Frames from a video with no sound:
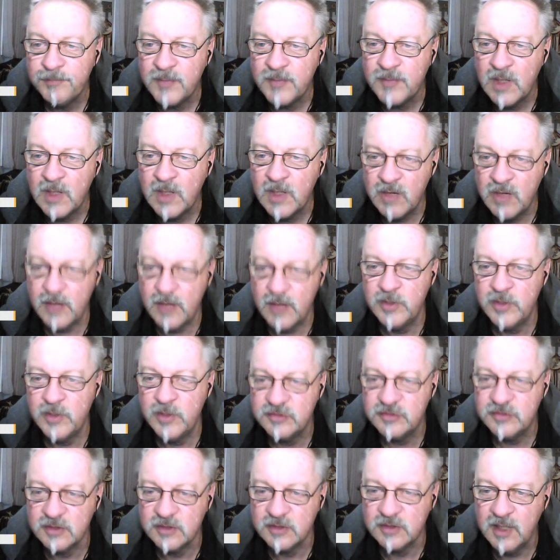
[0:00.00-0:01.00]
Great
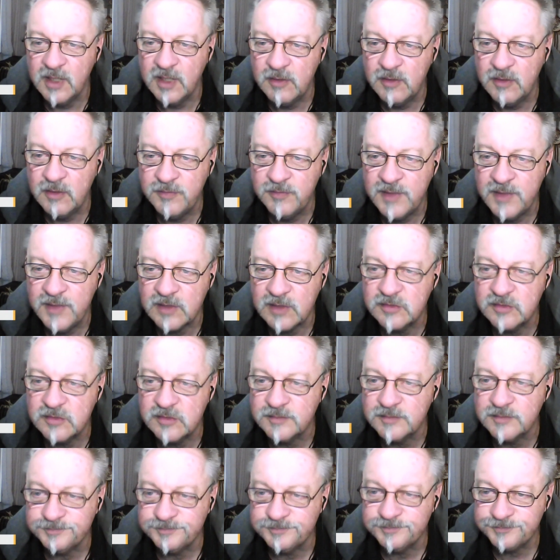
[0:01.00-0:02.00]
question, Carol. Thanks.
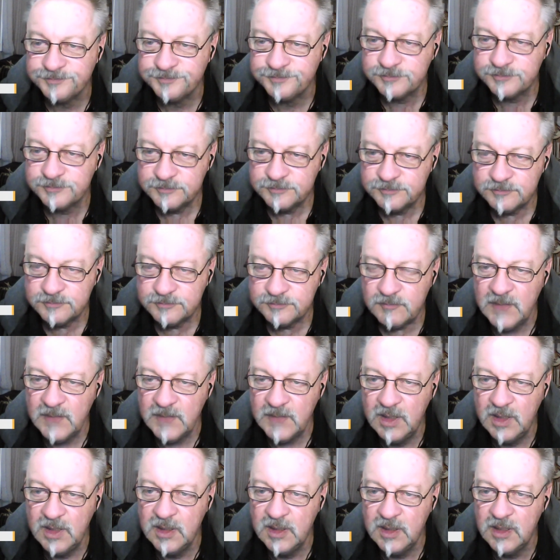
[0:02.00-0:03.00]

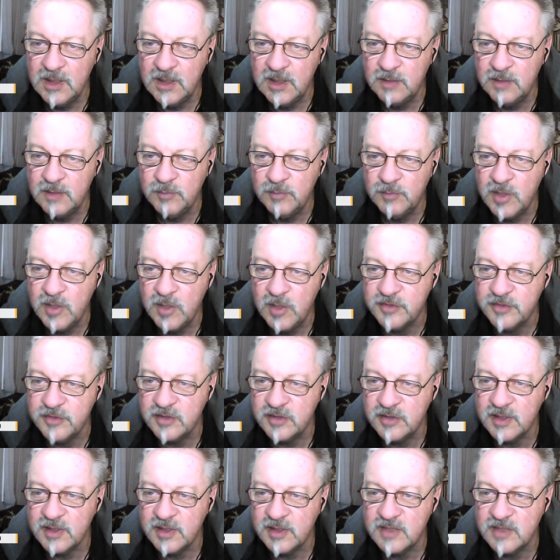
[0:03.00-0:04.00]
Myra
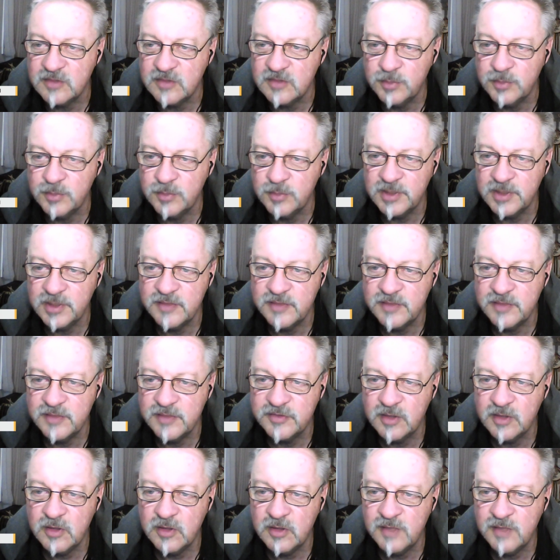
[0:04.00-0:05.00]
saying, yes, I believe
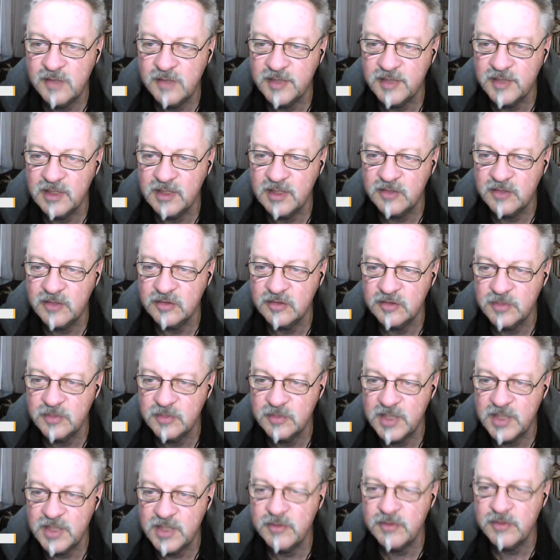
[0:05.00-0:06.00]
so. I have a connection to
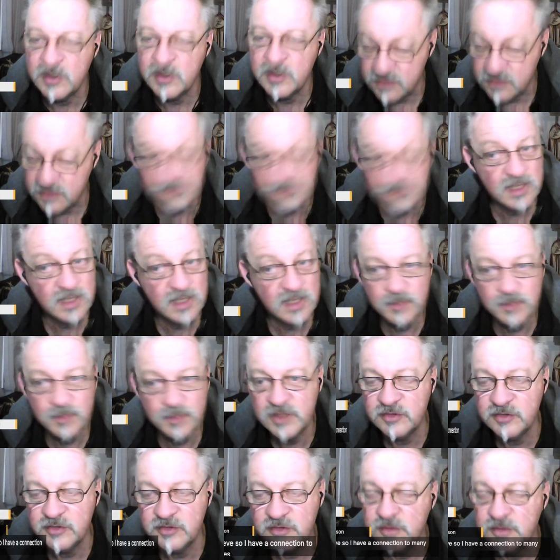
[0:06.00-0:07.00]
many races. Yeah, me
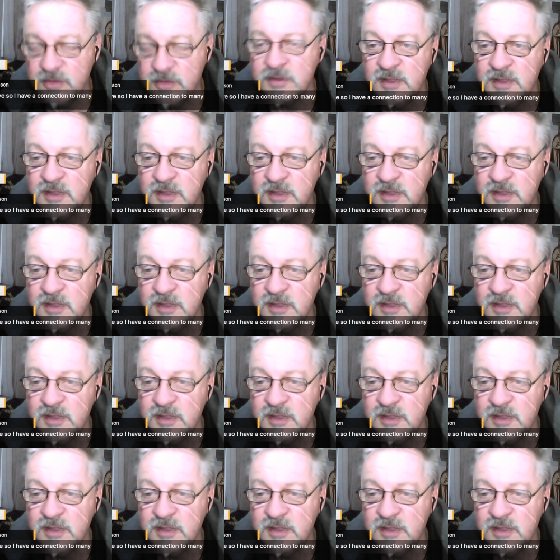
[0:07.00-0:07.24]
too.